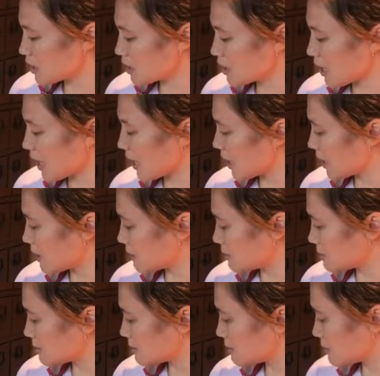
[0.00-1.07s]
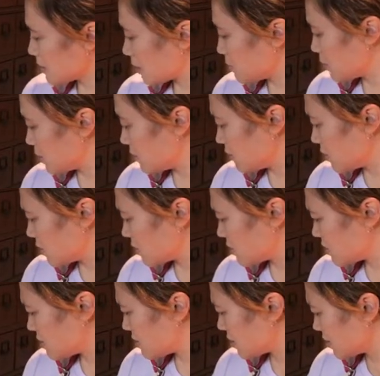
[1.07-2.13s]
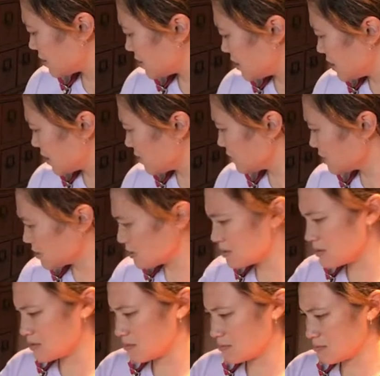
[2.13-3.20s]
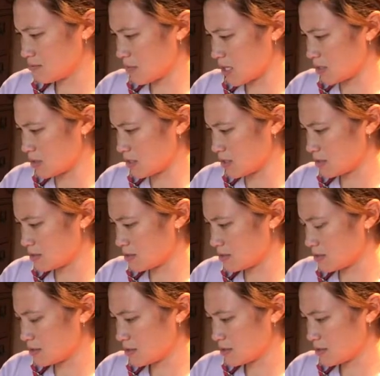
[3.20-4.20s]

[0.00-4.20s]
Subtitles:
cans, I believe they're 16 ounces? My goodness.